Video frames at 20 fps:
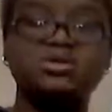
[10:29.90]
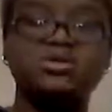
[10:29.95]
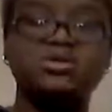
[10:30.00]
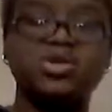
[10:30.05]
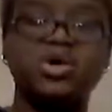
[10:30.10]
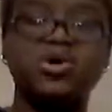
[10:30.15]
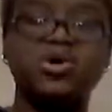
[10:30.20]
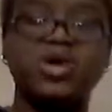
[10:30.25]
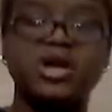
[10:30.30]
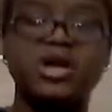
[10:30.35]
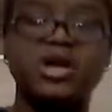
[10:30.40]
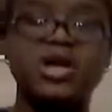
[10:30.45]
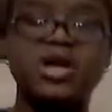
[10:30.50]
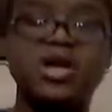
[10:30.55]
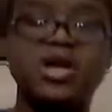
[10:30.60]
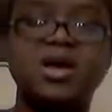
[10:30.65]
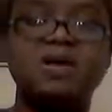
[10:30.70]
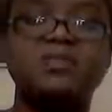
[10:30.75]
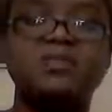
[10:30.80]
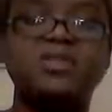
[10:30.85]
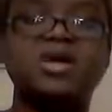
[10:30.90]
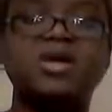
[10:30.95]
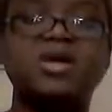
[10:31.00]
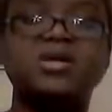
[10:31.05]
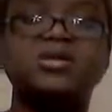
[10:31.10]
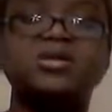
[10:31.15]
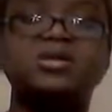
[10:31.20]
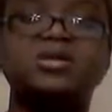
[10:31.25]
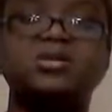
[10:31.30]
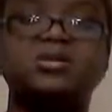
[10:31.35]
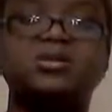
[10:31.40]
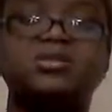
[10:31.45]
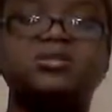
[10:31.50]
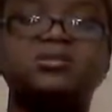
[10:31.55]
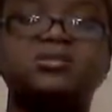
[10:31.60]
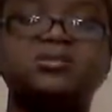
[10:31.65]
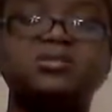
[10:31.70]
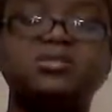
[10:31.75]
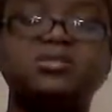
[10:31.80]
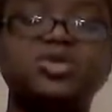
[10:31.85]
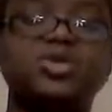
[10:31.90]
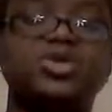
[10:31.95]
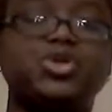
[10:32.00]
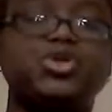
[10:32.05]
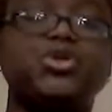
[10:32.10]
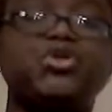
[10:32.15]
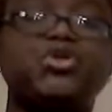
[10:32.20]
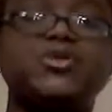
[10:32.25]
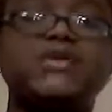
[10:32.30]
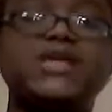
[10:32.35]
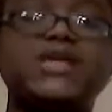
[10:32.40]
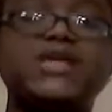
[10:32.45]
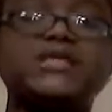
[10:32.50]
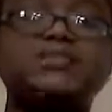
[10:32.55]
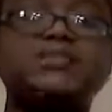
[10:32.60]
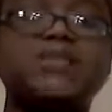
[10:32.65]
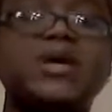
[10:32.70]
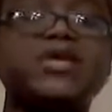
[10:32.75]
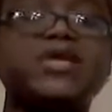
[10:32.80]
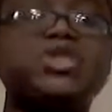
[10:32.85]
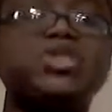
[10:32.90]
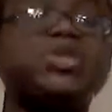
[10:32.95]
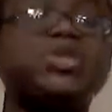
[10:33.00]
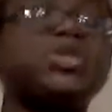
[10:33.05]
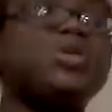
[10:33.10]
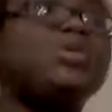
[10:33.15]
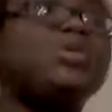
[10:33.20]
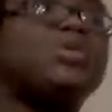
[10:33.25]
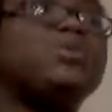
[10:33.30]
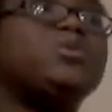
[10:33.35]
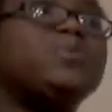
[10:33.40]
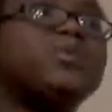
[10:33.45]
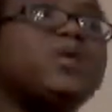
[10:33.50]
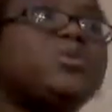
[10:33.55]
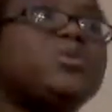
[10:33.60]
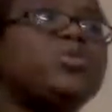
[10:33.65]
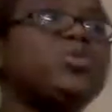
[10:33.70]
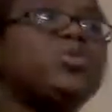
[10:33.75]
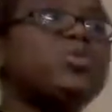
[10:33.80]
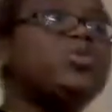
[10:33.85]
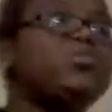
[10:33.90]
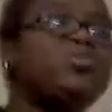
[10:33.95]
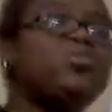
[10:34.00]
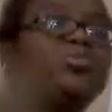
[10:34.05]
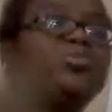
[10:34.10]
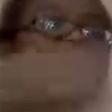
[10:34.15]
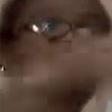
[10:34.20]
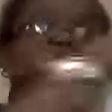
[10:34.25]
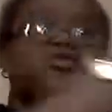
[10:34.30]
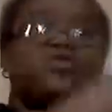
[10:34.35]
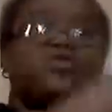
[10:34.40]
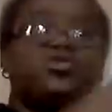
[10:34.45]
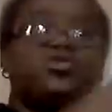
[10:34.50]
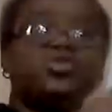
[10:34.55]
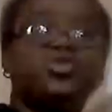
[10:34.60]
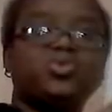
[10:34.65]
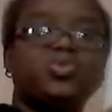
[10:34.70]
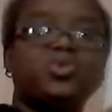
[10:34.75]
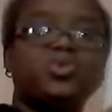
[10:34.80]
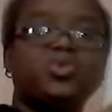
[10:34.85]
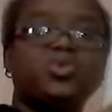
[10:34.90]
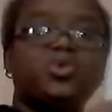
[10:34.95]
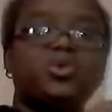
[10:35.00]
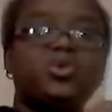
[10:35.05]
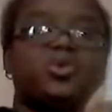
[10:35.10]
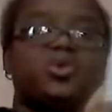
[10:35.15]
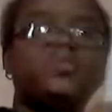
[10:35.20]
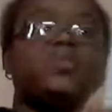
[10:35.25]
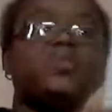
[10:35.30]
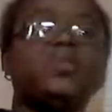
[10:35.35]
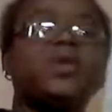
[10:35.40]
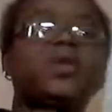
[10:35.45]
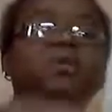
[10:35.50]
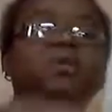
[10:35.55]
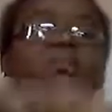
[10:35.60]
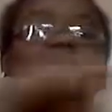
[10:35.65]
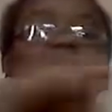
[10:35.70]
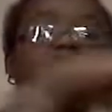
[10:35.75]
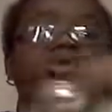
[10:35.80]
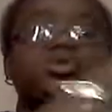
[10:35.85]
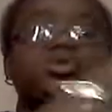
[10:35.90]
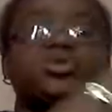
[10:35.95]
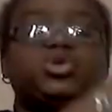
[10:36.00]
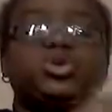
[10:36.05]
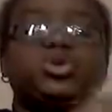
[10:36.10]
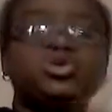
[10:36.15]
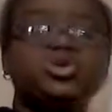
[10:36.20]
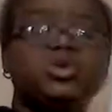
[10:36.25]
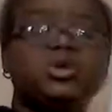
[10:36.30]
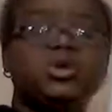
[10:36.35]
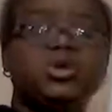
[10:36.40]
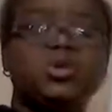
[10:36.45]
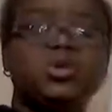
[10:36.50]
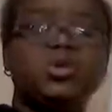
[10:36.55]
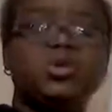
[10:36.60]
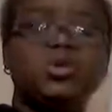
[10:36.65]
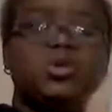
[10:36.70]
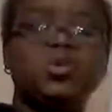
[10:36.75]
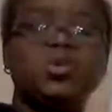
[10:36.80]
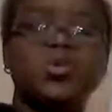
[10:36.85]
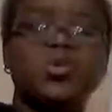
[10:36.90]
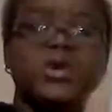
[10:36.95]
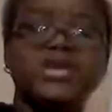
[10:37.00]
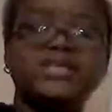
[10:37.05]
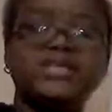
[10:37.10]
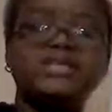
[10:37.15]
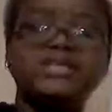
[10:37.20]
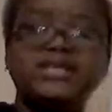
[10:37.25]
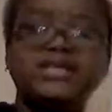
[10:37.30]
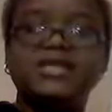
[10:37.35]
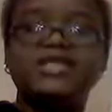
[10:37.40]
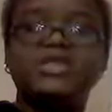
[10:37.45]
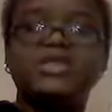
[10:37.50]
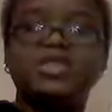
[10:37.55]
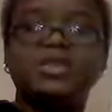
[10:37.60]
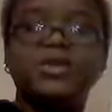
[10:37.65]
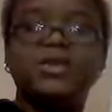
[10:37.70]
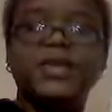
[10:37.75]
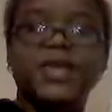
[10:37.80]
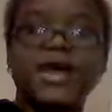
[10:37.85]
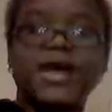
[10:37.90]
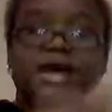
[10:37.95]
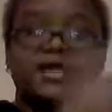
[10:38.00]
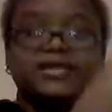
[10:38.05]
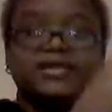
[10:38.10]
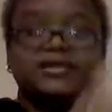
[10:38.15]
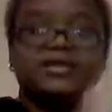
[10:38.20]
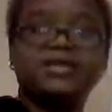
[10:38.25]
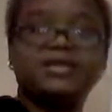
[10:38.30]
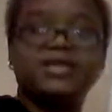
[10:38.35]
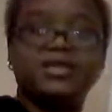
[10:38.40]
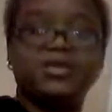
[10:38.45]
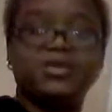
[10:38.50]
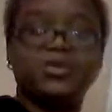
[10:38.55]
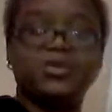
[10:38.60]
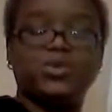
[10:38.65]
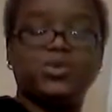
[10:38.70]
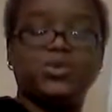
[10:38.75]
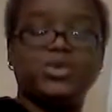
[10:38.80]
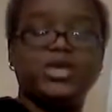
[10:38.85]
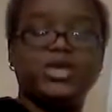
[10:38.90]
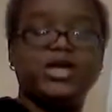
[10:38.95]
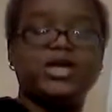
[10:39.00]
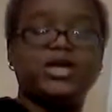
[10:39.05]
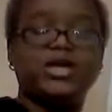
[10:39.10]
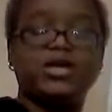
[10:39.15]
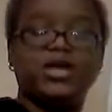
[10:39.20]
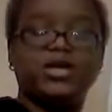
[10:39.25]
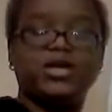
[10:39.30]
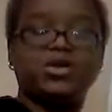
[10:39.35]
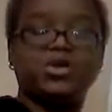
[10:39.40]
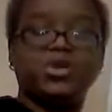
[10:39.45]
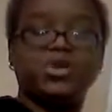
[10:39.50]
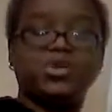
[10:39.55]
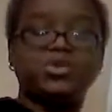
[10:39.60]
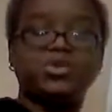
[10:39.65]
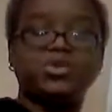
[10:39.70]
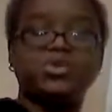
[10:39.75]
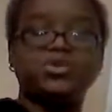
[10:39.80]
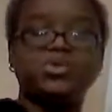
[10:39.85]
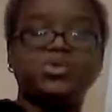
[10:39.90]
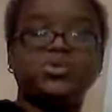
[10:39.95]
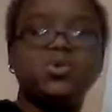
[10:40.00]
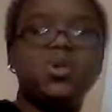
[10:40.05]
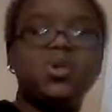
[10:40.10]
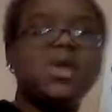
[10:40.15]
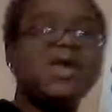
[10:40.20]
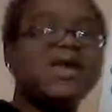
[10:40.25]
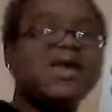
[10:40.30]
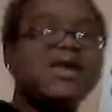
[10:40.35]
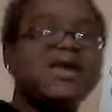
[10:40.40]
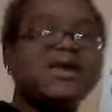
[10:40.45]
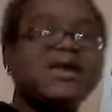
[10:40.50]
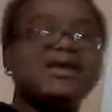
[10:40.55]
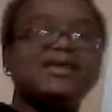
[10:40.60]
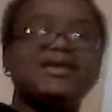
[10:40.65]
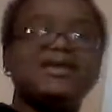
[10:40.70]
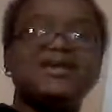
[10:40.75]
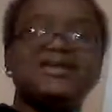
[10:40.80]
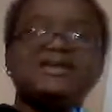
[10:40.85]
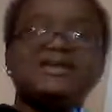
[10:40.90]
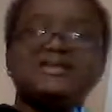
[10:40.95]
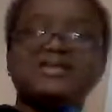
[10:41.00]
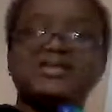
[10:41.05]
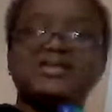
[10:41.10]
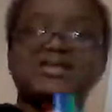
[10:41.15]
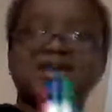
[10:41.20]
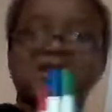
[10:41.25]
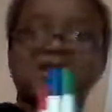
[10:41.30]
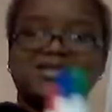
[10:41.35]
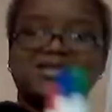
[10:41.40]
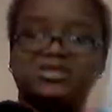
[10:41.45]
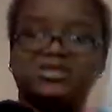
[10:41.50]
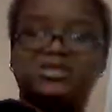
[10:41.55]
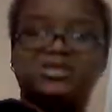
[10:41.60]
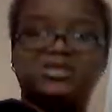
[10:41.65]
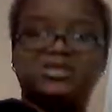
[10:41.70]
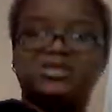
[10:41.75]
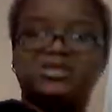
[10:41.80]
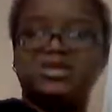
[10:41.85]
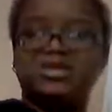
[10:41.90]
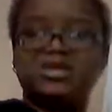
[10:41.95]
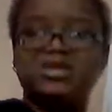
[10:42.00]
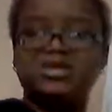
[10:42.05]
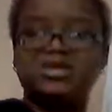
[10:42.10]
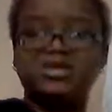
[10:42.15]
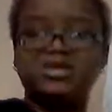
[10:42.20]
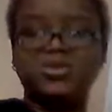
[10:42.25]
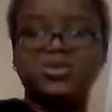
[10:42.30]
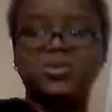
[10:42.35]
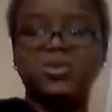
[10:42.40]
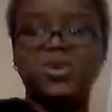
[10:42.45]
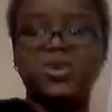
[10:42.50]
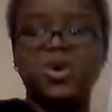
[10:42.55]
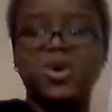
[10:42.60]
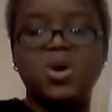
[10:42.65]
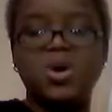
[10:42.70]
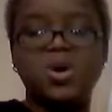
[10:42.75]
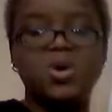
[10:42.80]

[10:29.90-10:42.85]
dirty, because you know those inspections. Sometimes when you pull through the weigh station, they can see you. They can get close to you, and they can see that you